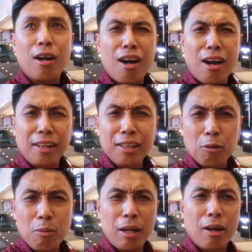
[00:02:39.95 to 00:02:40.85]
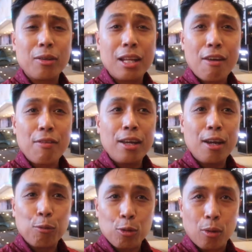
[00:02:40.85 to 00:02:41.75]
I think it will be around 11
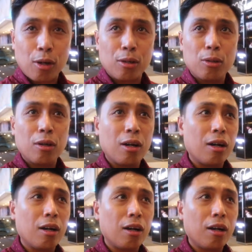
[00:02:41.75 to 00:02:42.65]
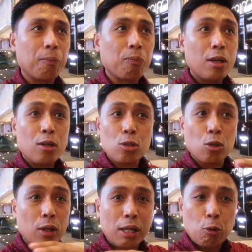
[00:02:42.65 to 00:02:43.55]
a.m. tomorrow.
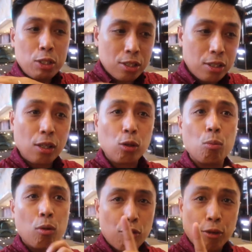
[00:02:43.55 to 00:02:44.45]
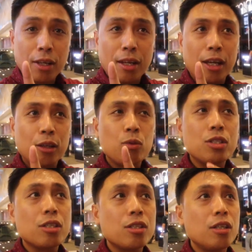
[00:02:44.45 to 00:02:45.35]
So we just needed to book for the night. We
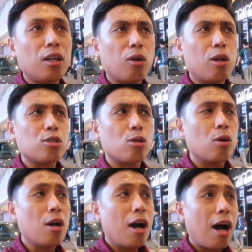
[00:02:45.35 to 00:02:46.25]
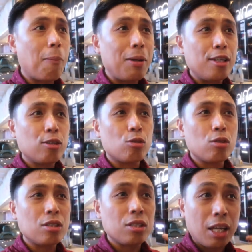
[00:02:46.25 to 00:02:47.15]
just needed also a place to
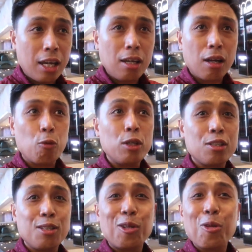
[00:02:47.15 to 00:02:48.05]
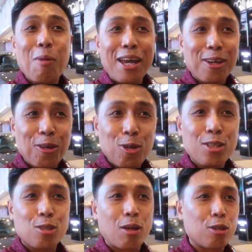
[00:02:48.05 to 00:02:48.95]
stay. We just needed to buy
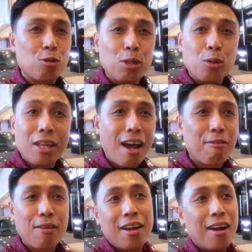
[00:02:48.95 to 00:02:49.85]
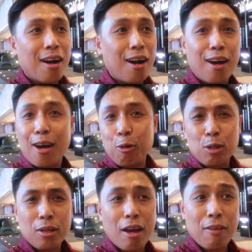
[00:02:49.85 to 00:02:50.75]
clothes as well because we don't have
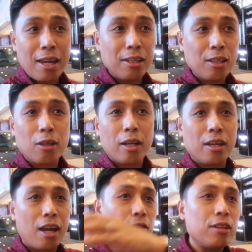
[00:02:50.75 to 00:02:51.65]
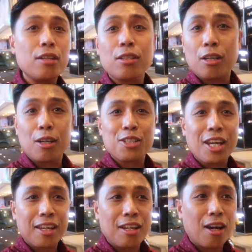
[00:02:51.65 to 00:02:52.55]
anything already. Everything is in our
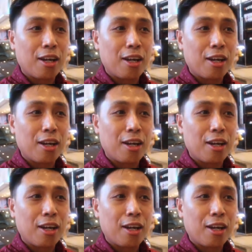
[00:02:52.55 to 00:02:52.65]
check-in